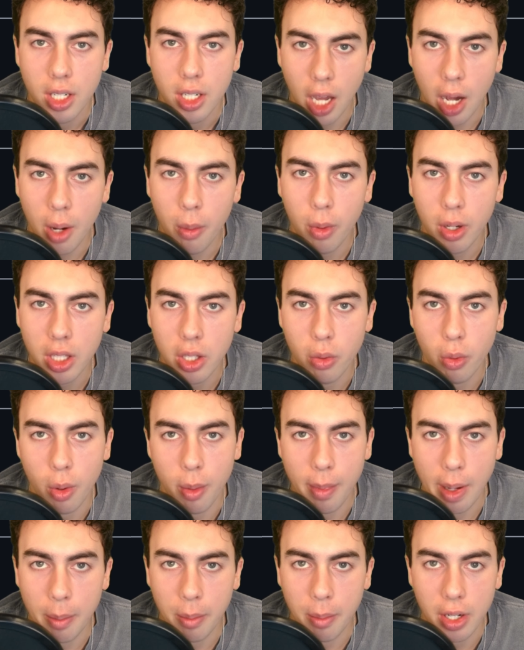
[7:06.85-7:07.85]
Not what you
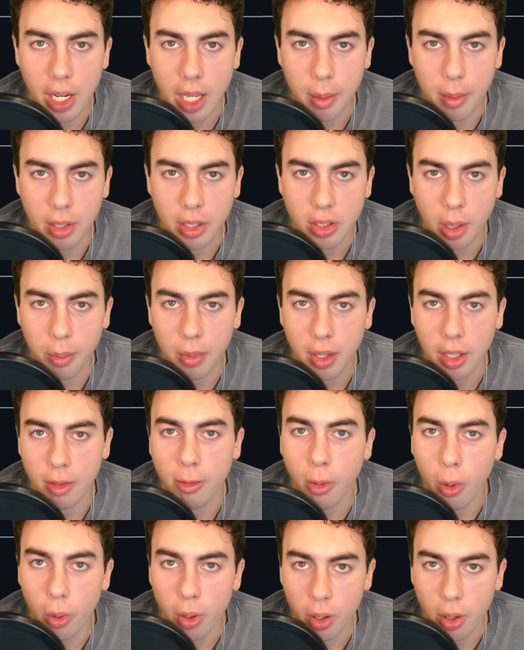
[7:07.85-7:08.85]
remember naming
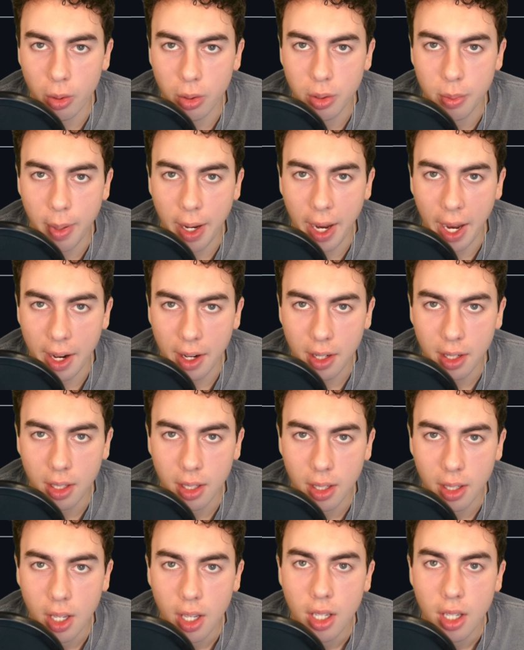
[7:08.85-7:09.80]
something 4 nodes back.